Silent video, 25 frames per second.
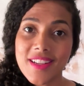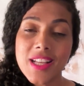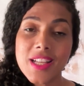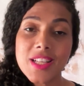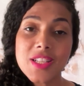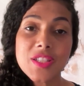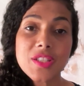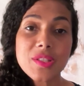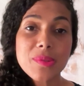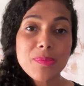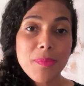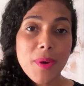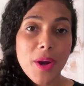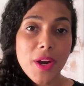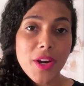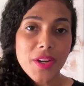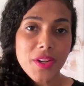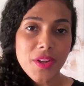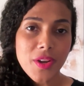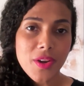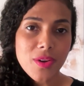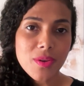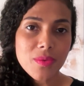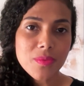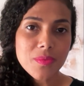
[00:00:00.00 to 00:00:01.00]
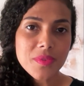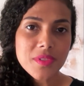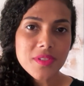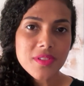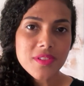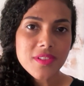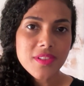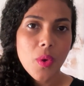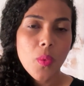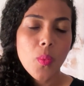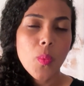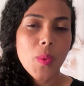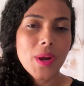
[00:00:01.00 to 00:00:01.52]
Smart
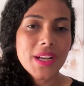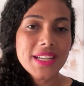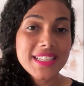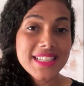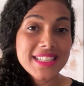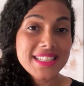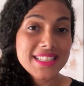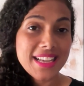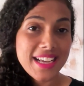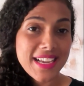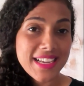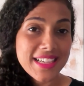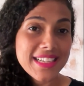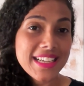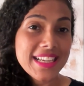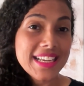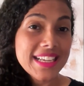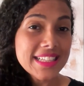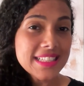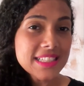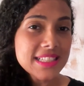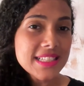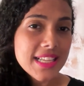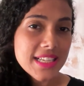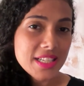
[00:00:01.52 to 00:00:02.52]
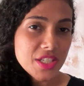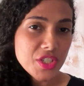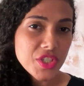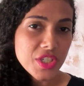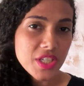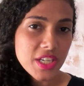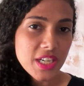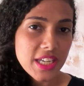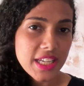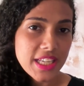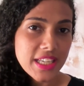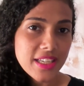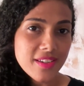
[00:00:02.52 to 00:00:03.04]
homes, when designed
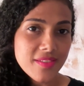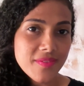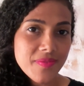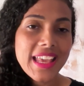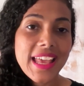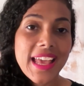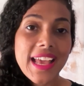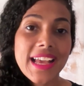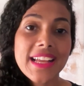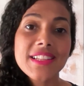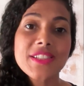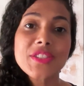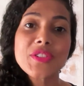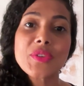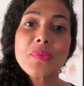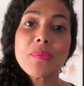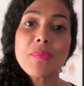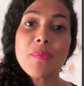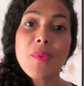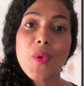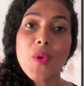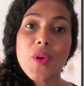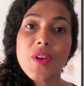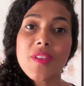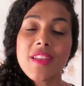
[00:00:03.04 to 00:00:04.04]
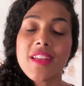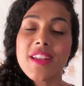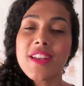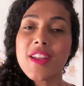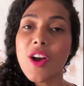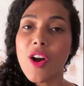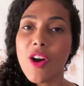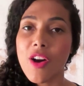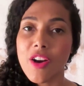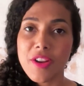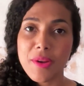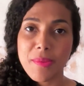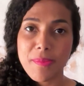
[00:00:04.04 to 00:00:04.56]
intentionally, can do more than
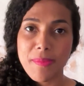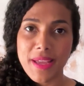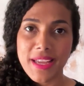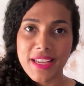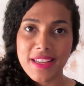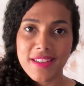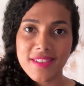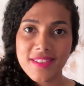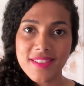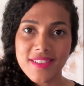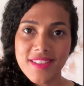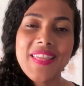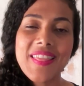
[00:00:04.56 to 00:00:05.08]
automate.